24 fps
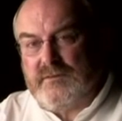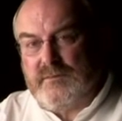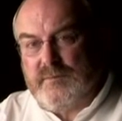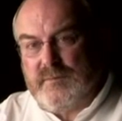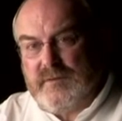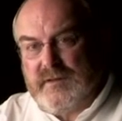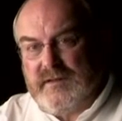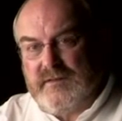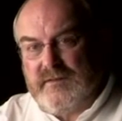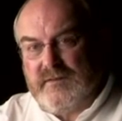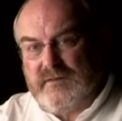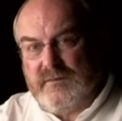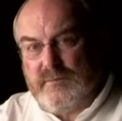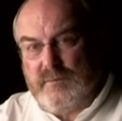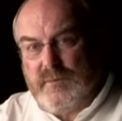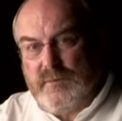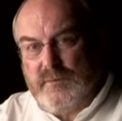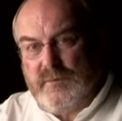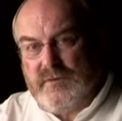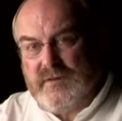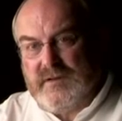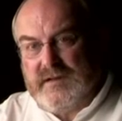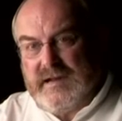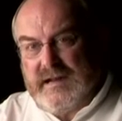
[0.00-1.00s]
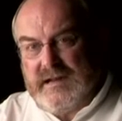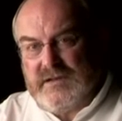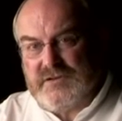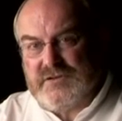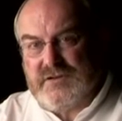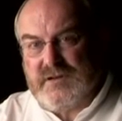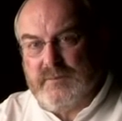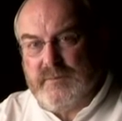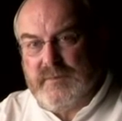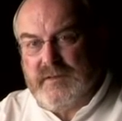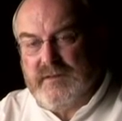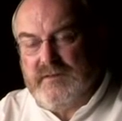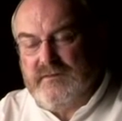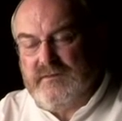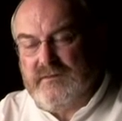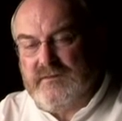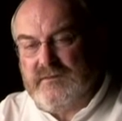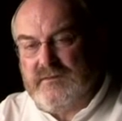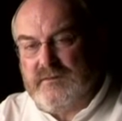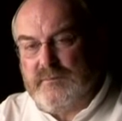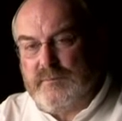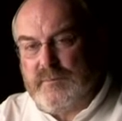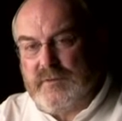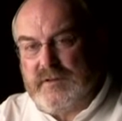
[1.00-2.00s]
or place, but what it actually means
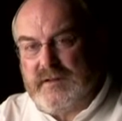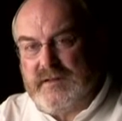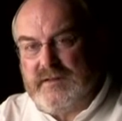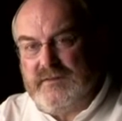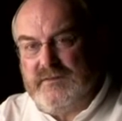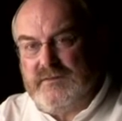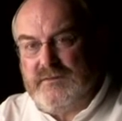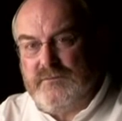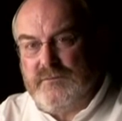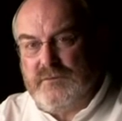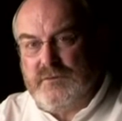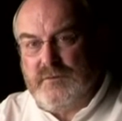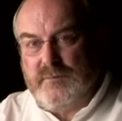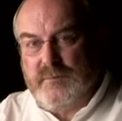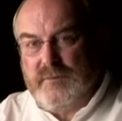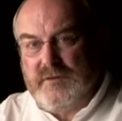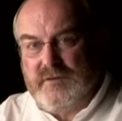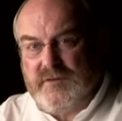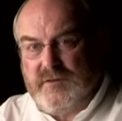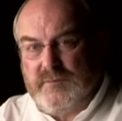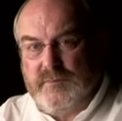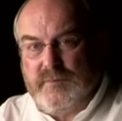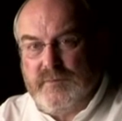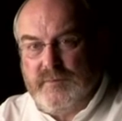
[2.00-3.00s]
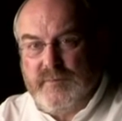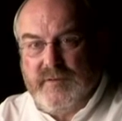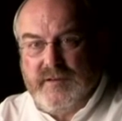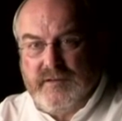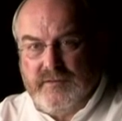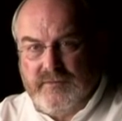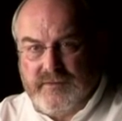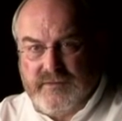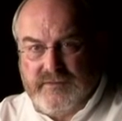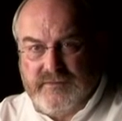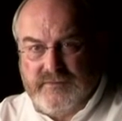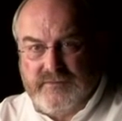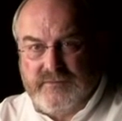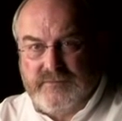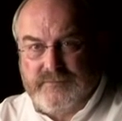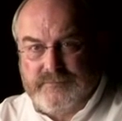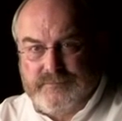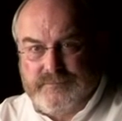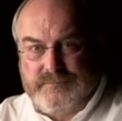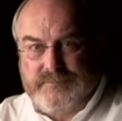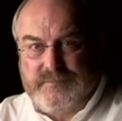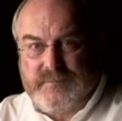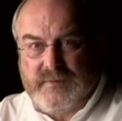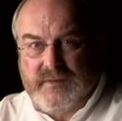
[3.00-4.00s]
is the place of your multiple belongings.
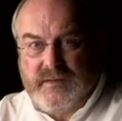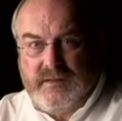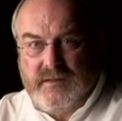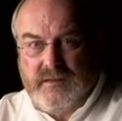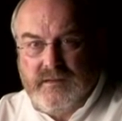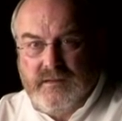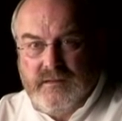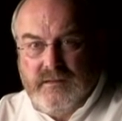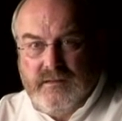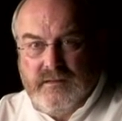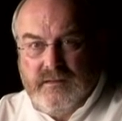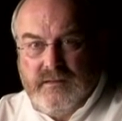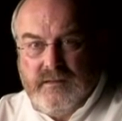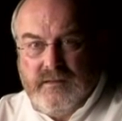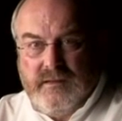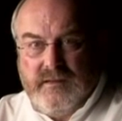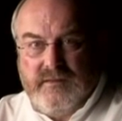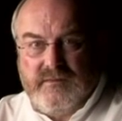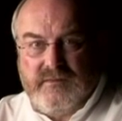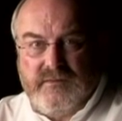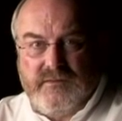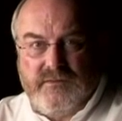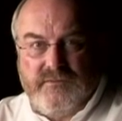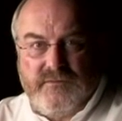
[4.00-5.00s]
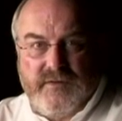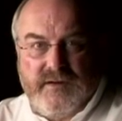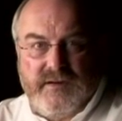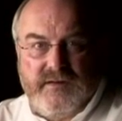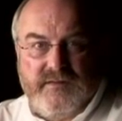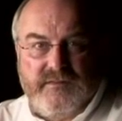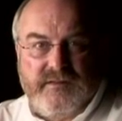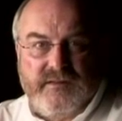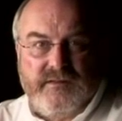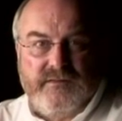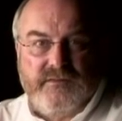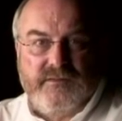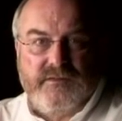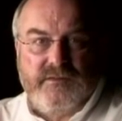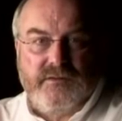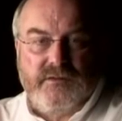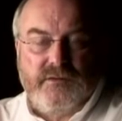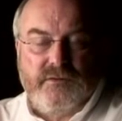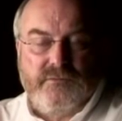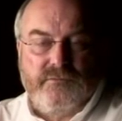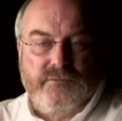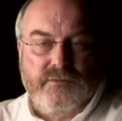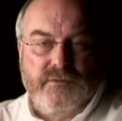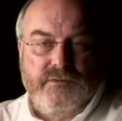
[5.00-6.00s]
It's this very sense that
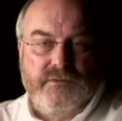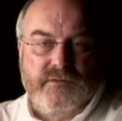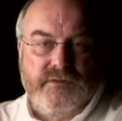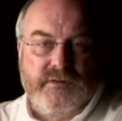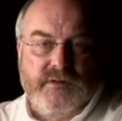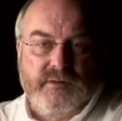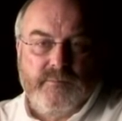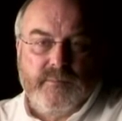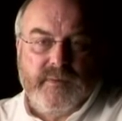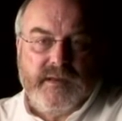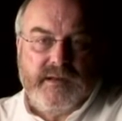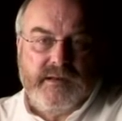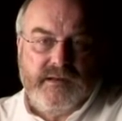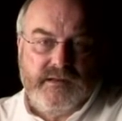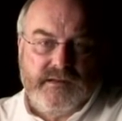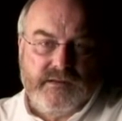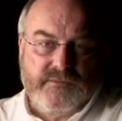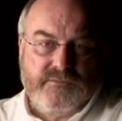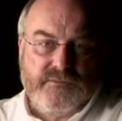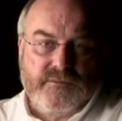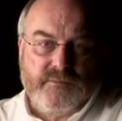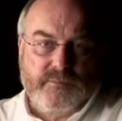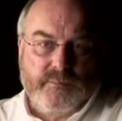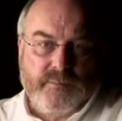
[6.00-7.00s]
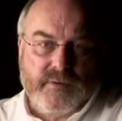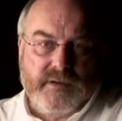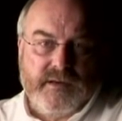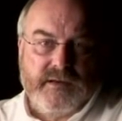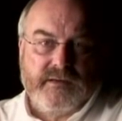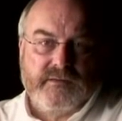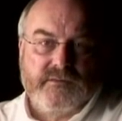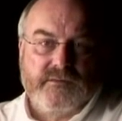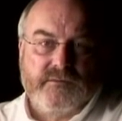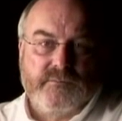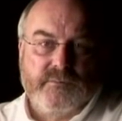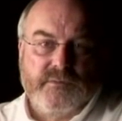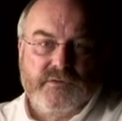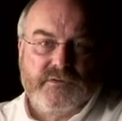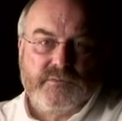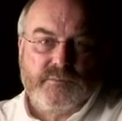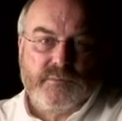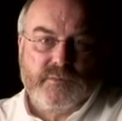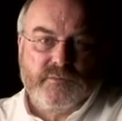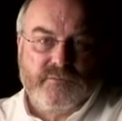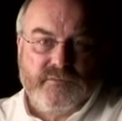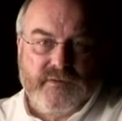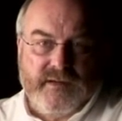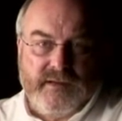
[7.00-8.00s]
you're rooted in many different paths which
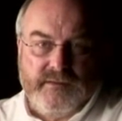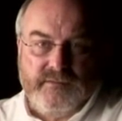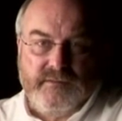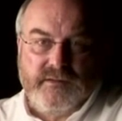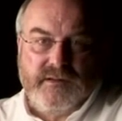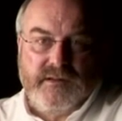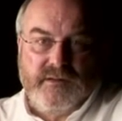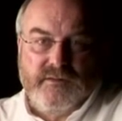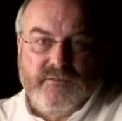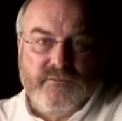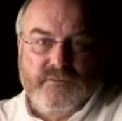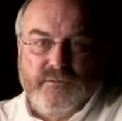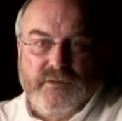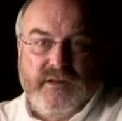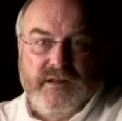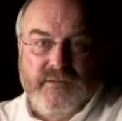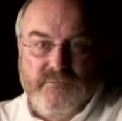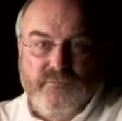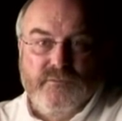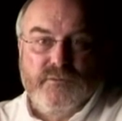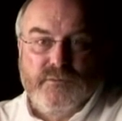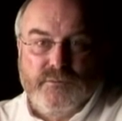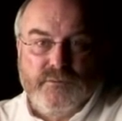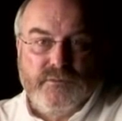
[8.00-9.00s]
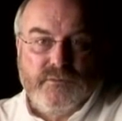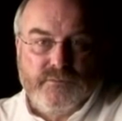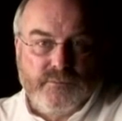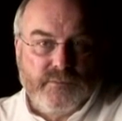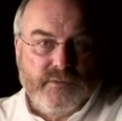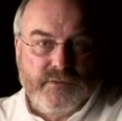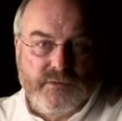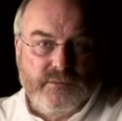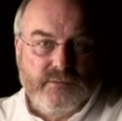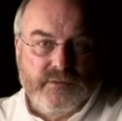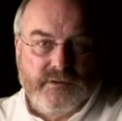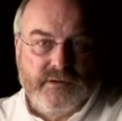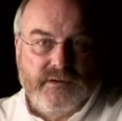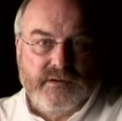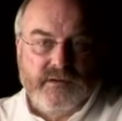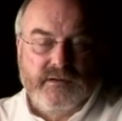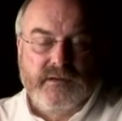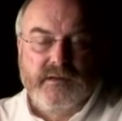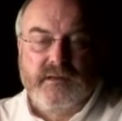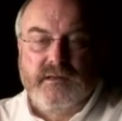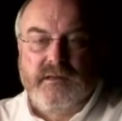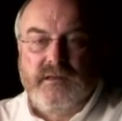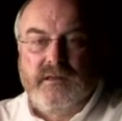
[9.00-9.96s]
profoundly influence what you are,